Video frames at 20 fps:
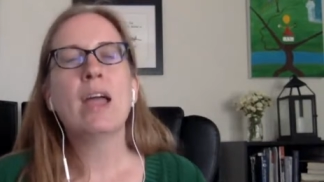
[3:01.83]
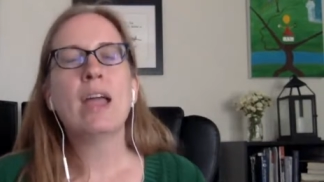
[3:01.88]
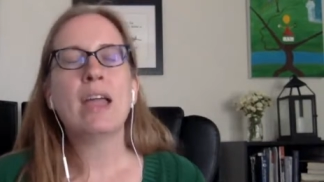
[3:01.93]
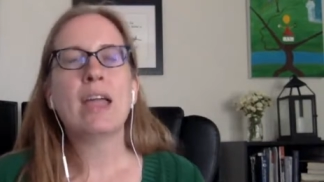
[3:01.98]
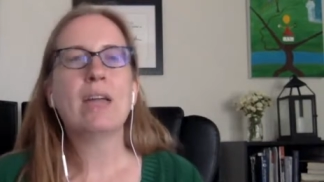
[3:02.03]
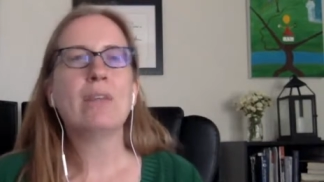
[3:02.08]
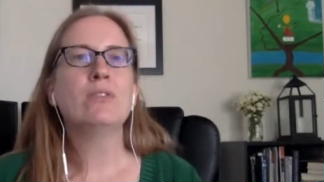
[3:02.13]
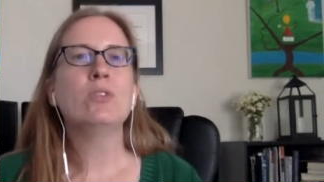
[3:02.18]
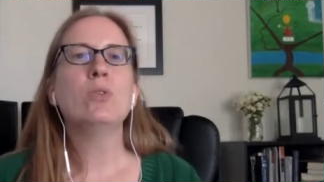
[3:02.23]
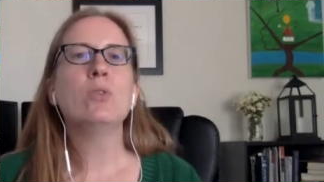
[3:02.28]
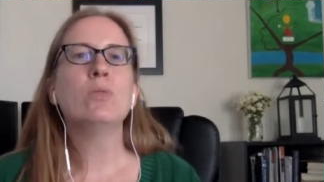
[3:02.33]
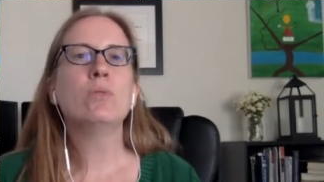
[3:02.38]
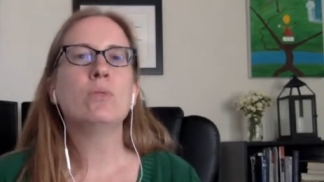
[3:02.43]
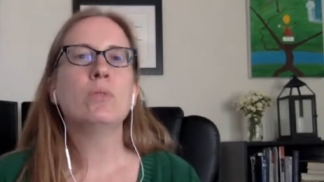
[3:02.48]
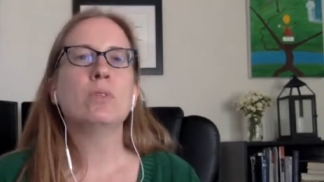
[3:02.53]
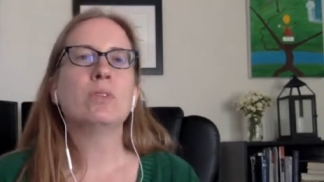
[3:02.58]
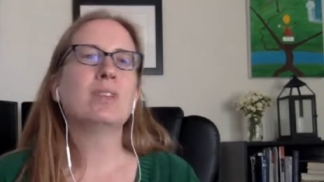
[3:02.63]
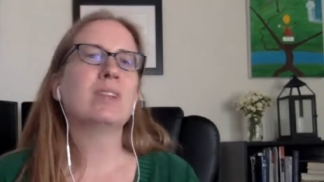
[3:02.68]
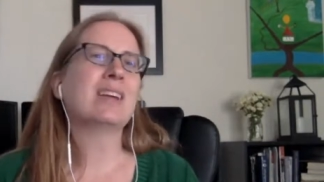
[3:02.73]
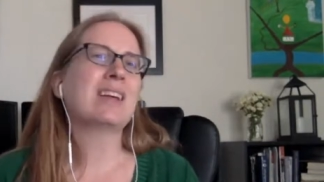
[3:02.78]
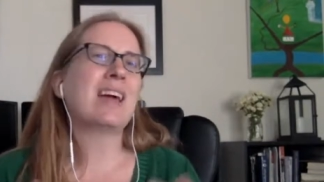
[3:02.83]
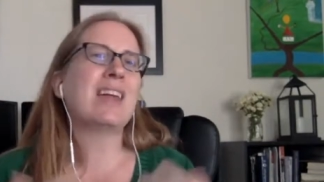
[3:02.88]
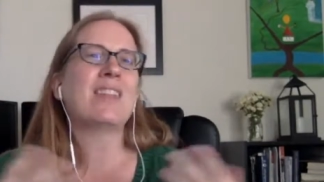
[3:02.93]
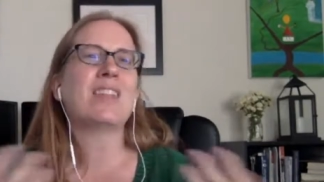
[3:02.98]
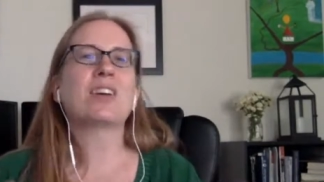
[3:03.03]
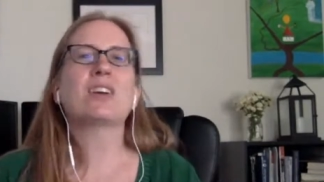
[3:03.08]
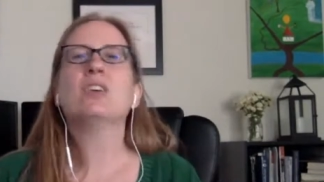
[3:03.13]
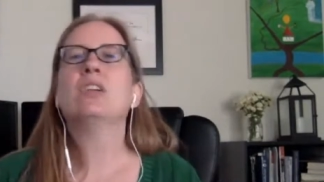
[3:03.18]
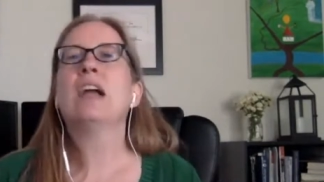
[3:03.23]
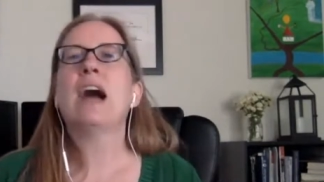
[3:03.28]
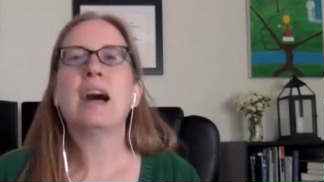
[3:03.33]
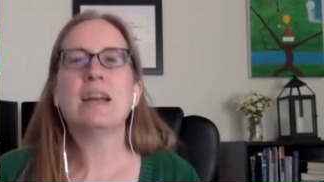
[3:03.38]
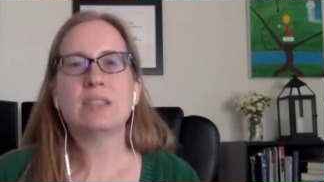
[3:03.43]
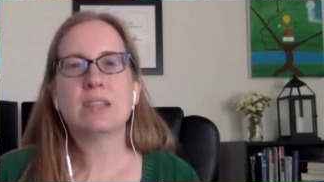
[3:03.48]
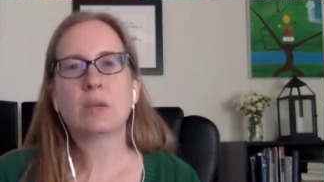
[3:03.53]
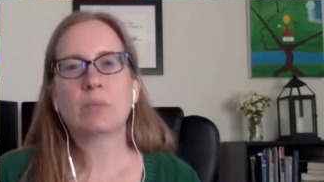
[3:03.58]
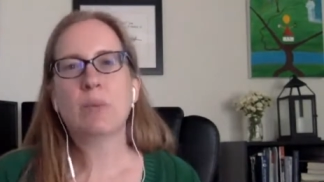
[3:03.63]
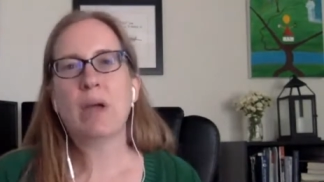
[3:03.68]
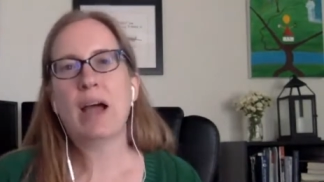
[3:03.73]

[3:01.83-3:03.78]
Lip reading: if you kind of the classic